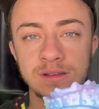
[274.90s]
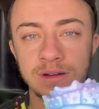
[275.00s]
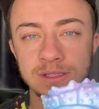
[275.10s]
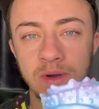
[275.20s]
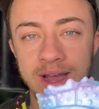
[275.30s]

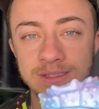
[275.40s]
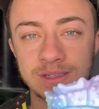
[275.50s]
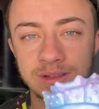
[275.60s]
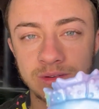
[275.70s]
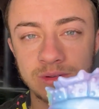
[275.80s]
also has a
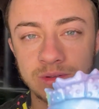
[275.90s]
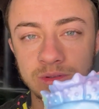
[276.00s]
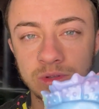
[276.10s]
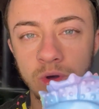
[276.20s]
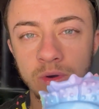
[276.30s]
little
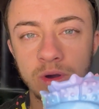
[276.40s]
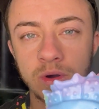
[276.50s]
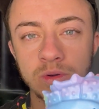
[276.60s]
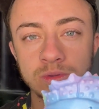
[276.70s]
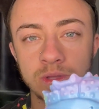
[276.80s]

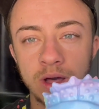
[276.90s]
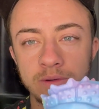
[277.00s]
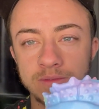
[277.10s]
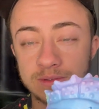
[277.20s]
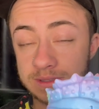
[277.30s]
logo,
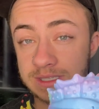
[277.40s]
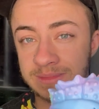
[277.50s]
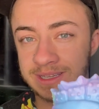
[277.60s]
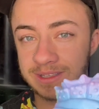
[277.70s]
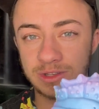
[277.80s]

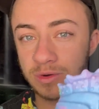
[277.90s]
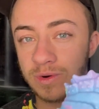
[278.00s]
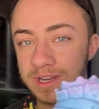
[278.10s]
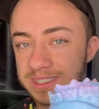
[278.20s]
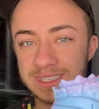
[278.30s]

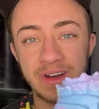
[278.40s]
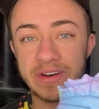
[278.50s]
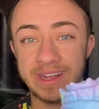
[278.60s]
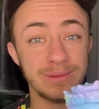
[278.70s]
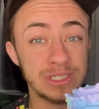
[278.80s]
LoveSmithsToys,
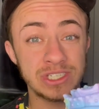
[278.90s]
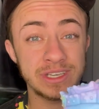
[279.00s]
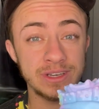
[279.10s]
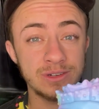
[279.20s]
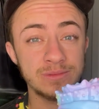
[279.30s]
on it, which is
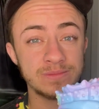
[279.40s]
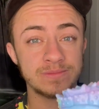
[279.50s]
cute.